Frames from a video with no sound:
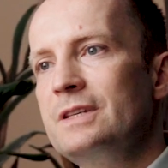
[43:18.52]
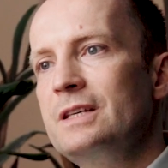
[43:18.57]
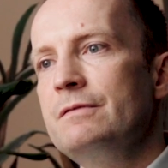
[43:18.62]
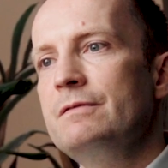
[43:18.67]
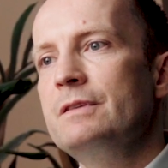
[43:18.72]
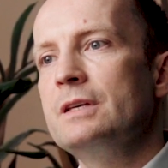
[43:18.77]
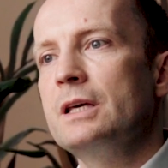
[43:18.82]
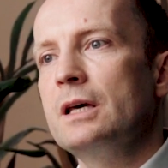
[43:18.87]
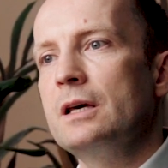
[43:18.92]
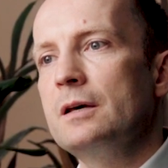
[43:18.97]

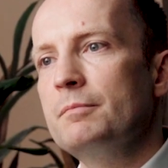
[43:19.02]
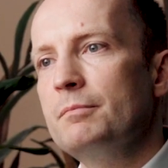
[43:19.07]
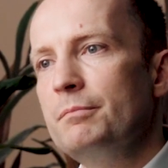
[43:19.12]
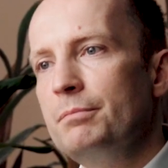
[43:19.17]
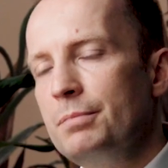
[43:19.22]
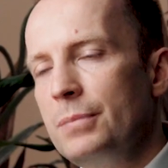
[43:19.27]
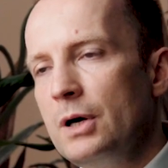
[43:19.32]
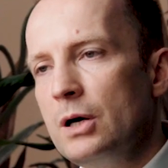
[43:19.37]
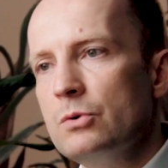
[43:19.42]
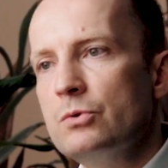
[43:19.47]
giving
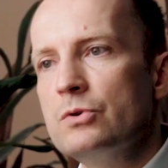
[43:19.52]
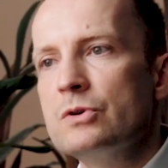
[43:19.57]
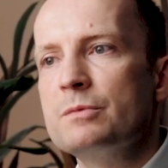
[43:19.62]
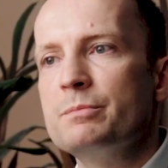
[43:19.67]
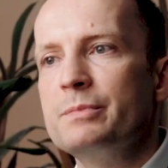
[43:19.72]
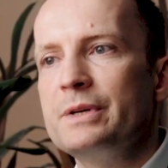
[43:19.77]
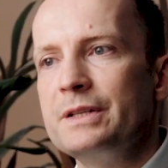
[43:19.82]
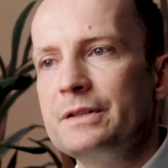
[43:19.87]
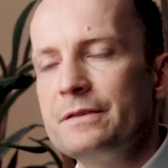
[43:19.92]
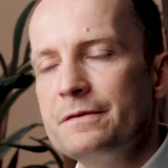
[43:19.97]

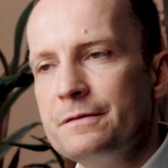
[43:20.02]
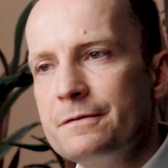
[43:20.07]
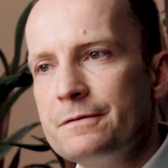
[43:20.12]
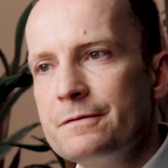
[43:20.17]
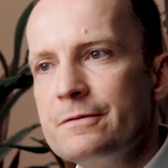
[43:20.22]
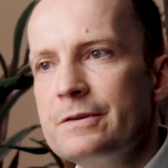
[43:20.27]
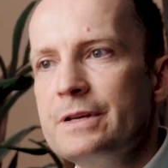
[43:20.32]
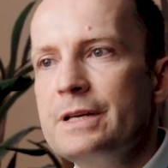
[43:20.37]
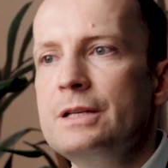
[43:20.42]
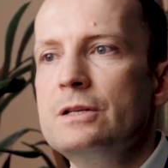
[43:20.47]
empowerment,
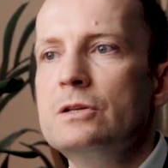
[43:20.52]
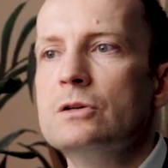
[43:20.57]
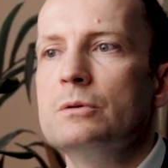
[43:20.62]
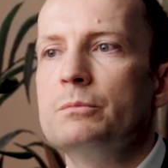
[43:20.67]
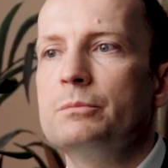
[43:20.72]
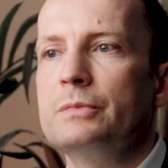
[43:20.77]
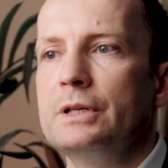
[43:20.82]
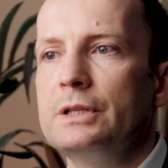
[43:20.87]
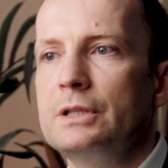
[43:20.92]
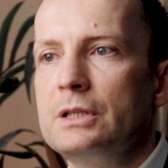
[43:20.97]

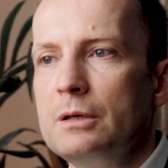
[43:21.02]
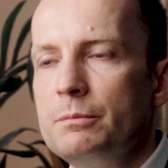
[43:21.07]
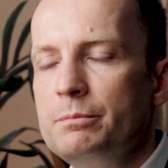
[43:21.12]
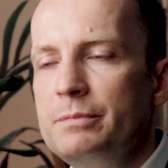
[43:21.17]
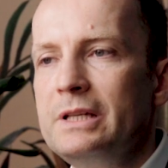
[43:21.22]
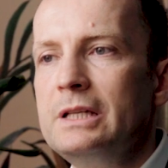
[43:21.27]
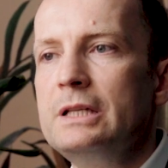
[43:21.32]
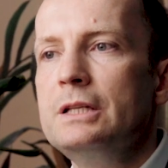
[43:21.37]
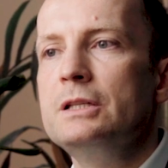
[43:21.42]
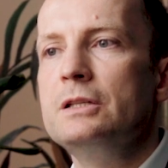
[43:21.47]
freedom, and
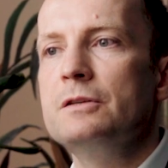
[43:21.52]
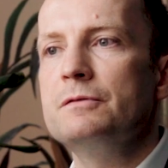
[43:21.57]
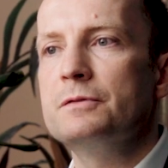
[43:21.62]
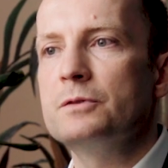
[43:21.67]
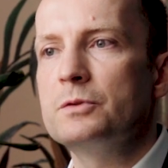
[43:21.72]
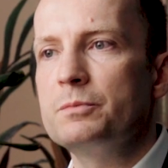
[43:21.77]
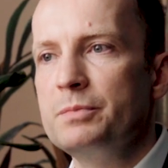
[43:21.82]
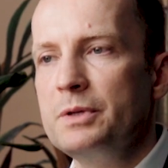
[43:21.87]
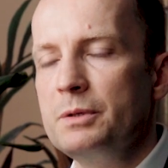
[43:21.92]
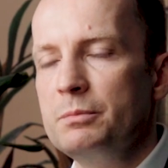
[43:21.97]
ability
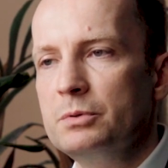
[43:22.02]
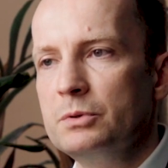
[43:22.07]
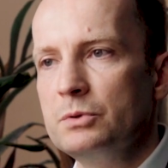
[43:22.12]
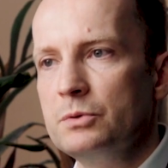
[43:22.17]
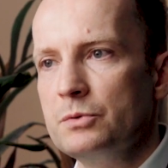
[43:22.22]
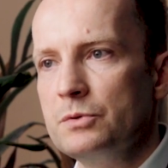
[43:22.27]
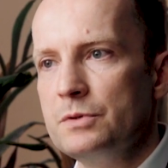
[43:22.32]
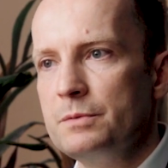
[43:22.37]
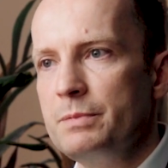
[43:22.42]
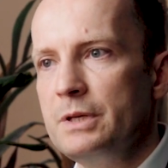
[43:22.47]
for people
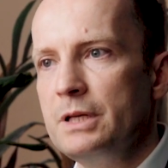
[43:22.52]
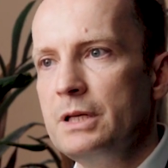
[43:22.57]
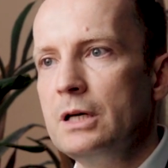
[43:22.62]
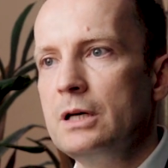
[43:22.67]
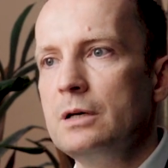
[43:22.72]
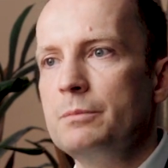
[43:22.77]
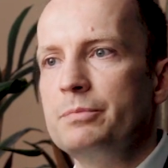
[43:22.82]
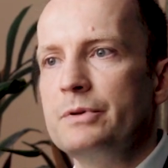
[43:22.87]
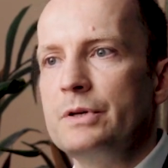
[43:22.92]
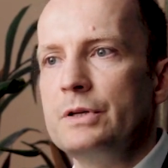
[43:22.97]
to speak
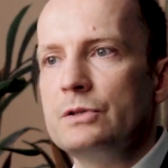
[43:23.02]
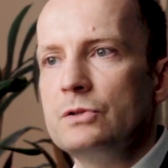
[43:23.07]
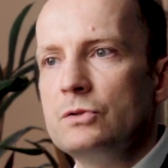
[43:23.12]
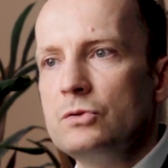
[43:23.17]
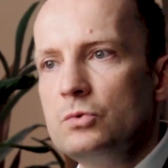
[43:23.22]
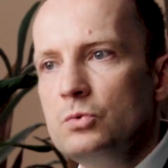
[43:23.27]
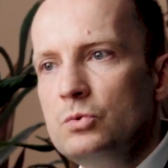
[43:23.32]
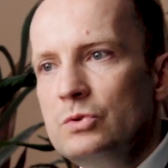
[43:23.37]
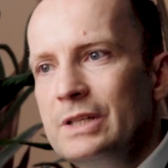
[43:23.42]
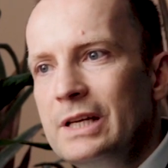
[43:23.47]
up and
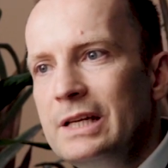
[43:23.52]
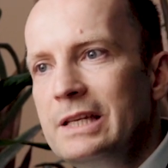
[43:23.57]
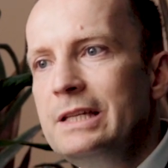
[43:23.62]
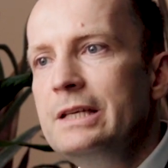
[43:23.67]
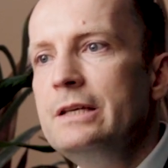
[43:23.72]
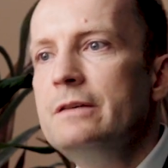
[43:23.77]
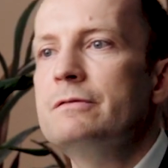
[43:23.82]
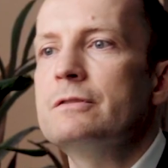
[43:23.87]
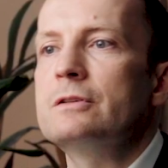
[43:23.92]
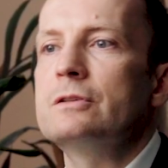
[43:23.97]
to
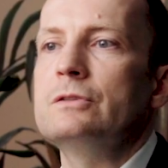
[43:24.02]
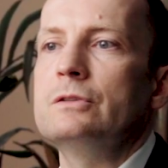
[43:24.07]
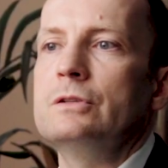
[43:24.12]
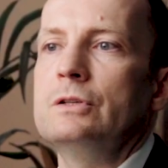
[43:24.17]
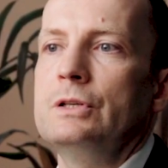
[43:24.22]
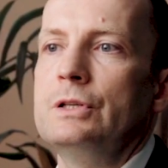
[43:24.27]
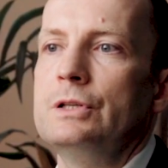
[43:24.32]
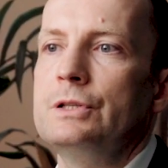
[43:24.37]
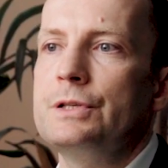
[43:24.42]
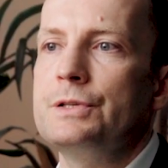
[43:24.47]
deliver
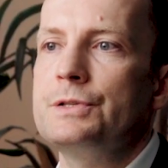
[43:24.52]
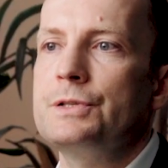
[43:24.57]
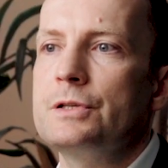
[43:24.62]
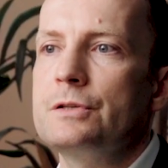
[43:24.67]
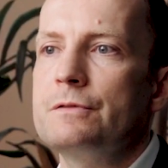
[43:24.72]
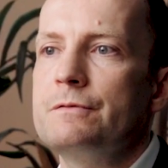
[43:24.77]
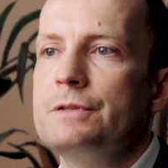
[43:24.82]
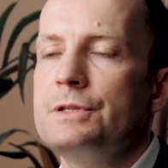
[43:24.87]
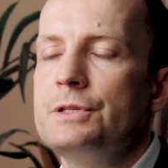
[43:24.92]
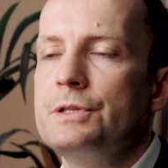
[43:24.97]
the
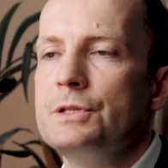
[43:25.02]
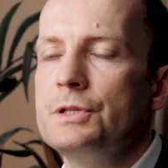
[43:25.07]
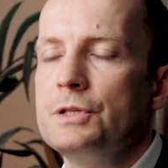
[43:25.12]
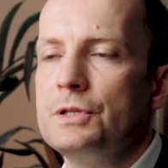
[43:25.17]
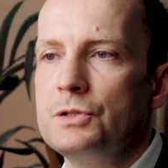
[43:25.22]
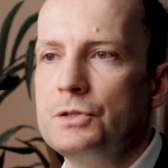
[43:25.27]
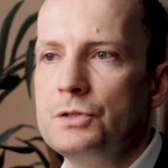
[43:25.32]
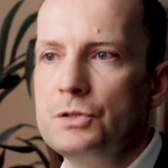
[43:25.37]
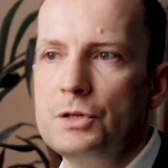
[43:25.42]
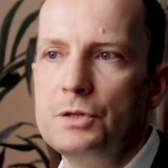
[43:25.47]
services
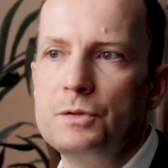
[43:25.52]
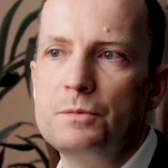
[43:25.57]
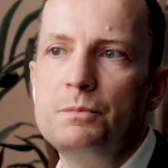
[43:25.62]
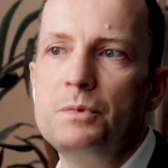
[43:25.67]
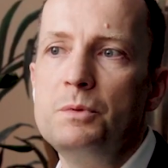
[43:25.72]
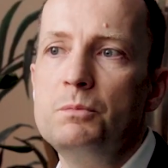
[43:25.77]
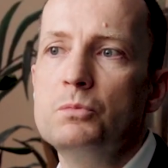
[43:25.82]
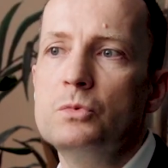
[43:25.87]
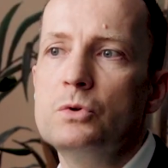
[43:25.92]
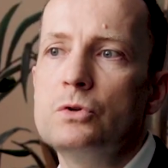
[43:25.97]
and
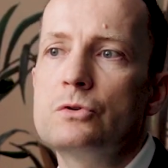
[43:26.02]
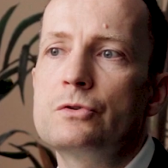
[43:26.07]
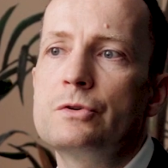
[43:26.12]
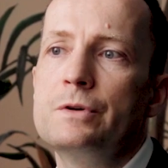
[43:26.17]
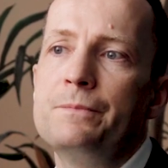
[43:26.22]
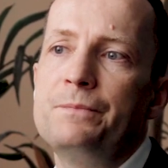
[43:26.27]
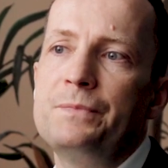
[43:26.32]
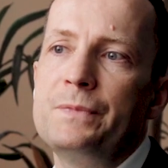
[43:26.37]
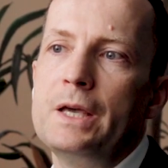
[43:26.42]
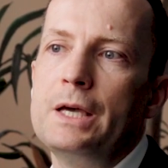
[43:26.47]
be
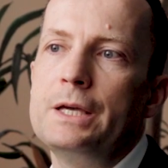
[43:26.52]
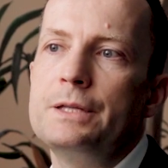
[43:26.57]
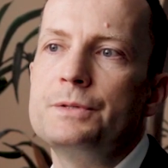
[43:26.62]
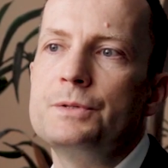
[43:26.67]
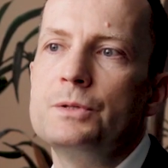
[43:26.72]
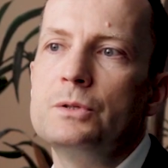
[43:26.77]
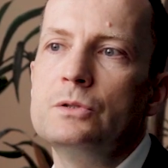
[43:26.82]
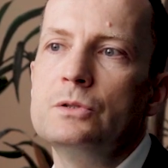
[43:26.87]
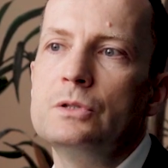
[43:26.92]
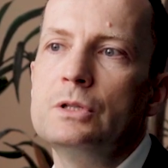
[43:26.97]
more
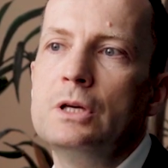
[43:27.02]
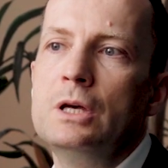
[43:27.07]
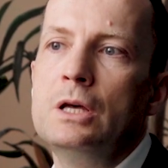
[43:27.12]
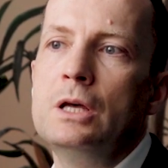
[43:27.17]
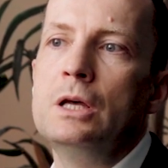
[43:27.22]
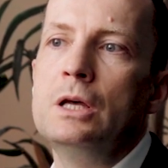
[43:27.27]
hands-on,